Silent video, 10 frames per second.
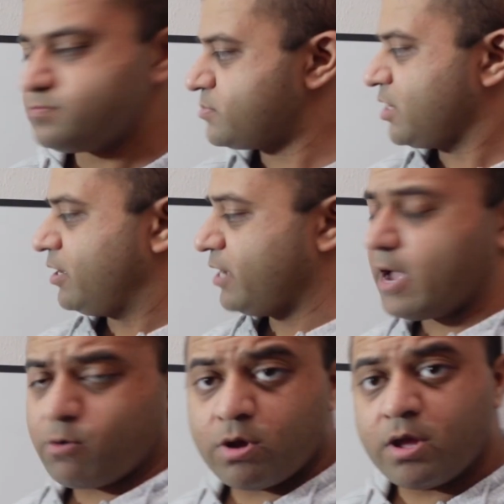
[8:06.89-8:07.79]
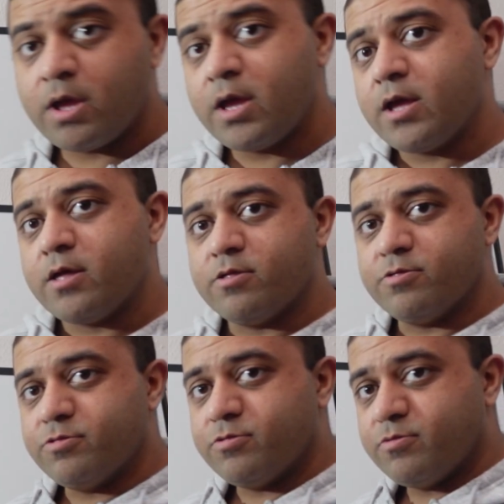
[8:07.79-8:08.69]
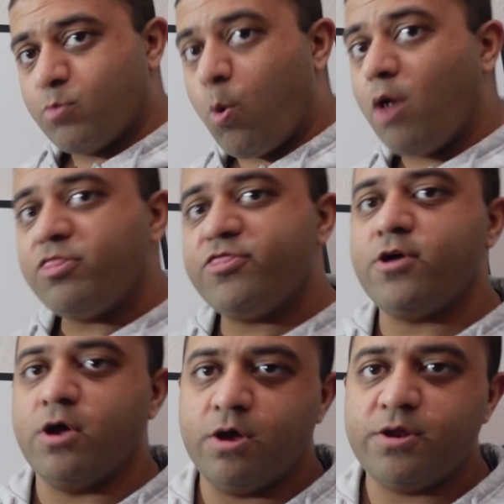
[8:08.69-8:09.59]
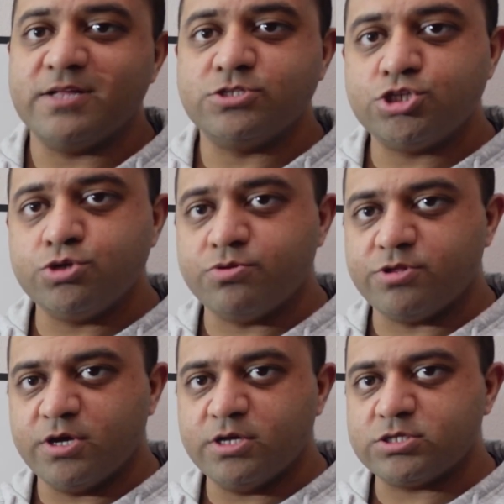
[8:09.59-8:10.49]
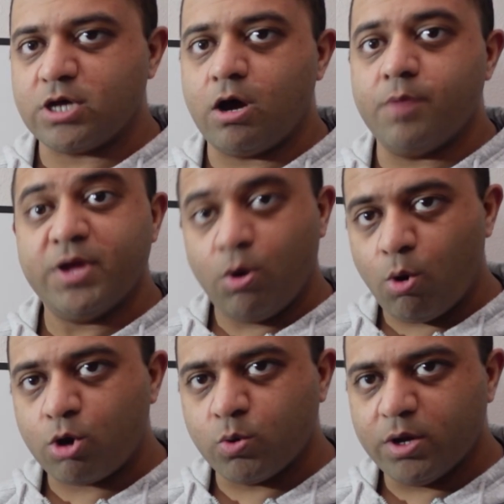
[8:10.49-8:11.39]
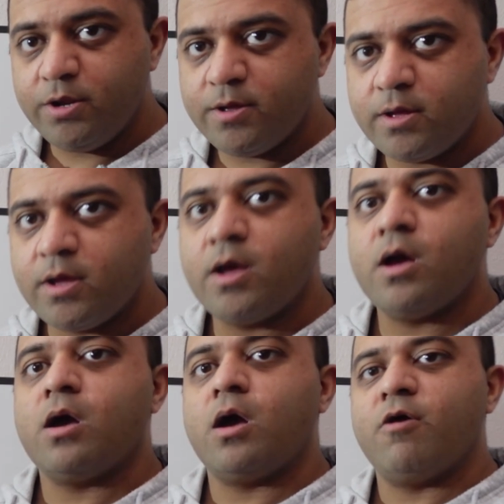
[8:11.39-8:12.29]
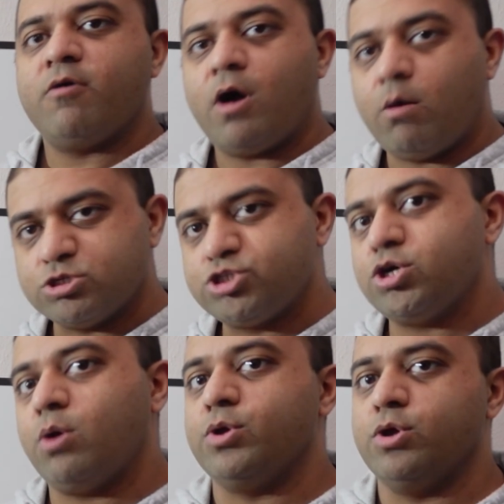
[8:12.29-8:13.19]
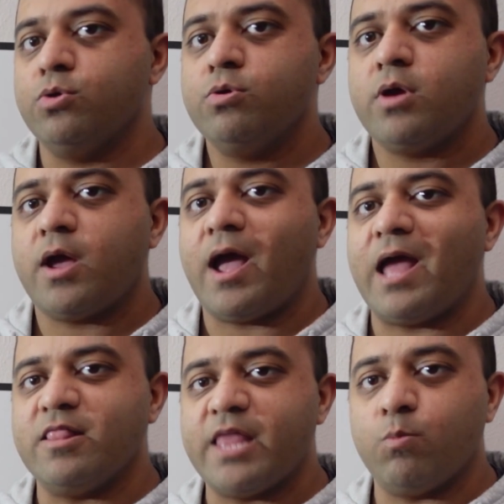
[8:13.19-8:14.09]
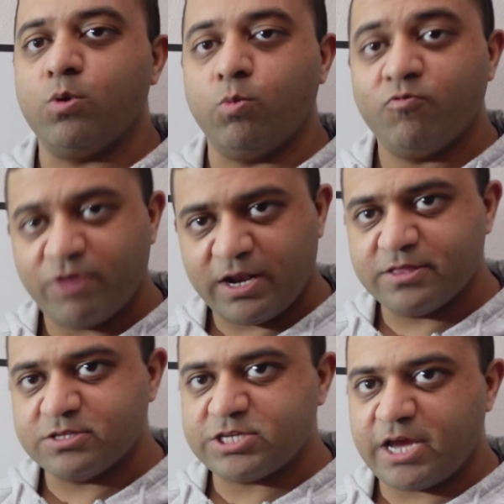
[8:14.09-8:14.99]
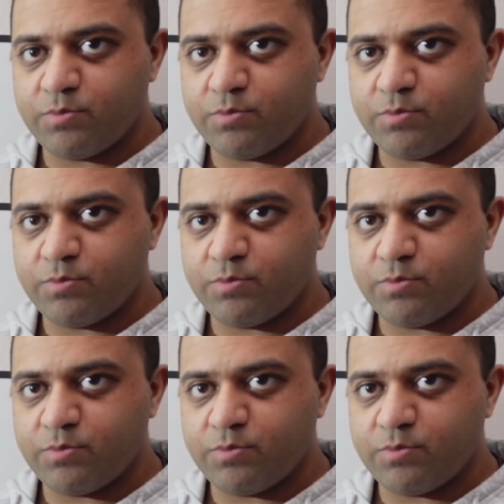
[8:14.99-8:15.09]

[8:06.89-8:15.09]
Now, 1/3 and 2/3 are a bit awkward. I'll show you and then we'll fill in the table.